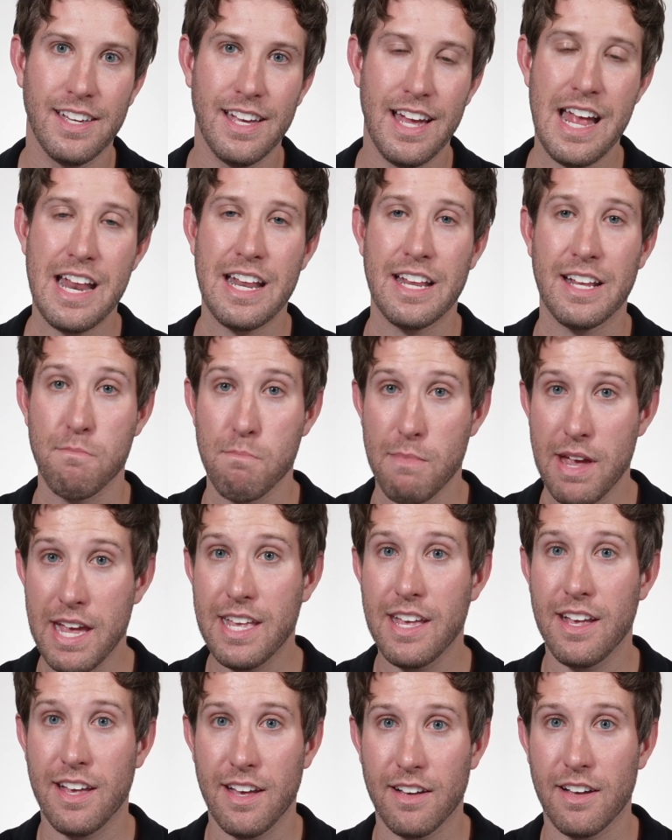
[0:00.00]
and
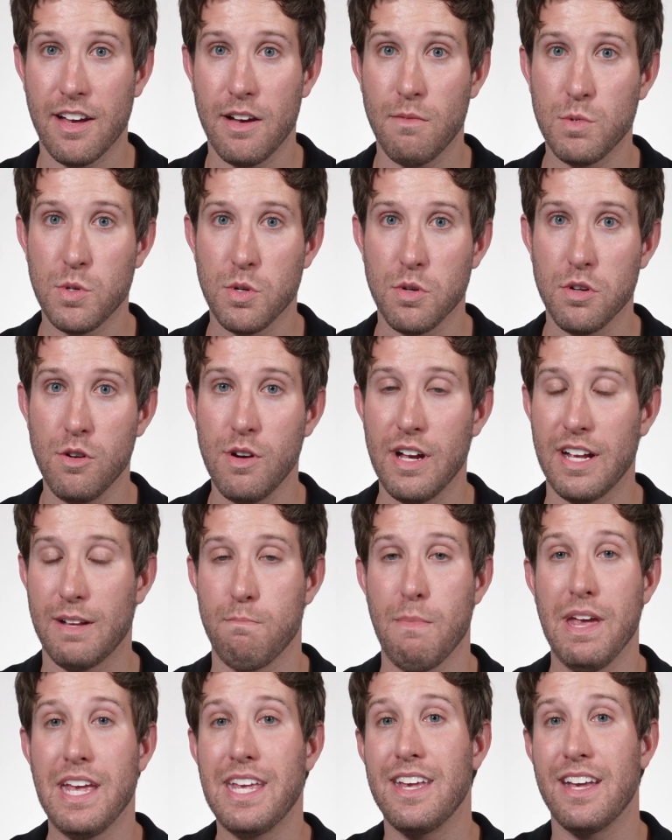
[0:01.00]
making it come true and
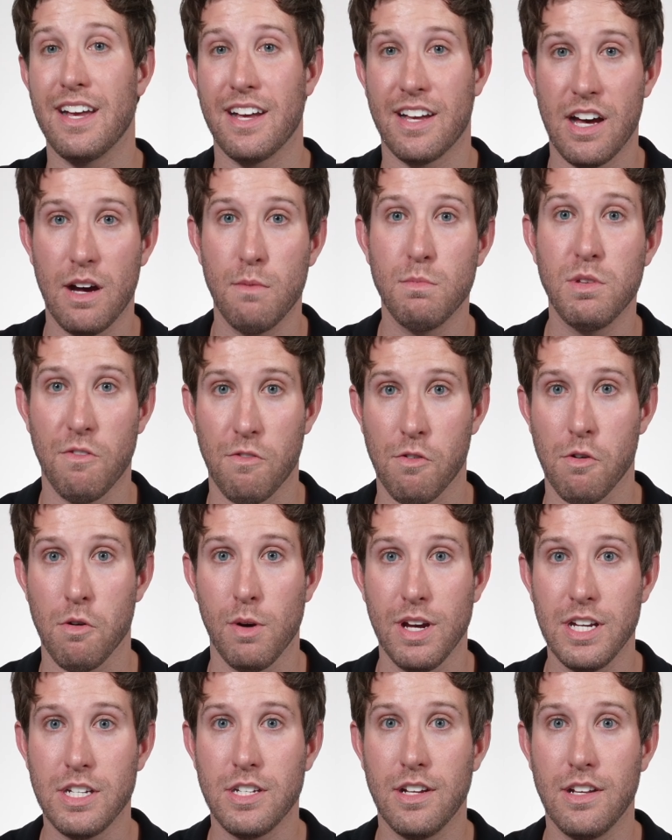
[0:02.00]
making it come to
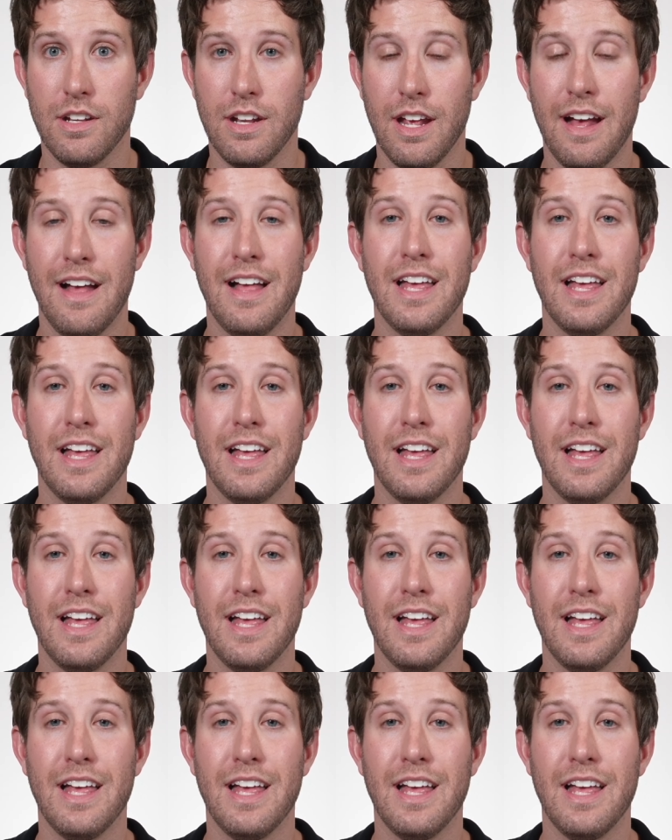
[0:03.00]
fruition,